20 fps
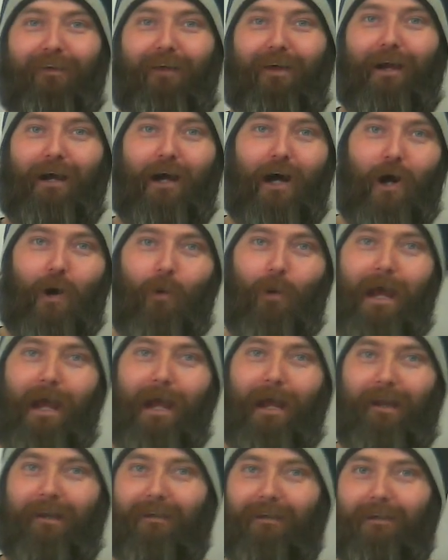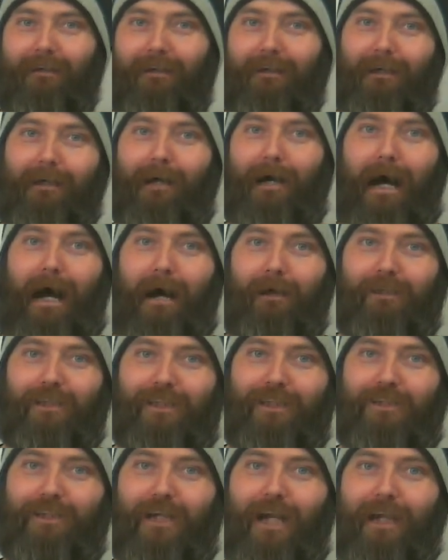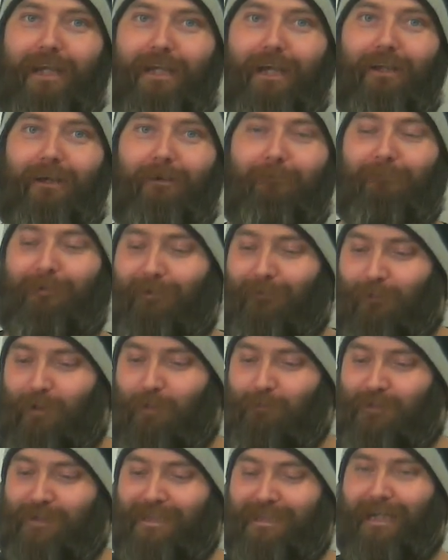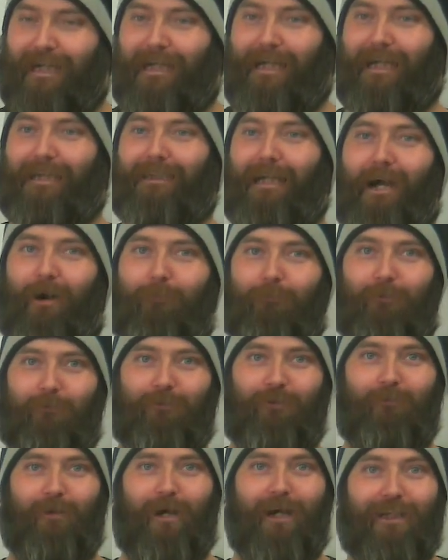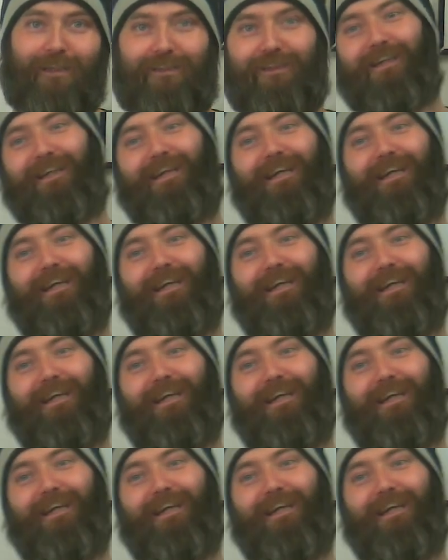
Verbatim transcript: like, oh wait, I was supposed to try to kill him. Whoops, I guess I helped him too much.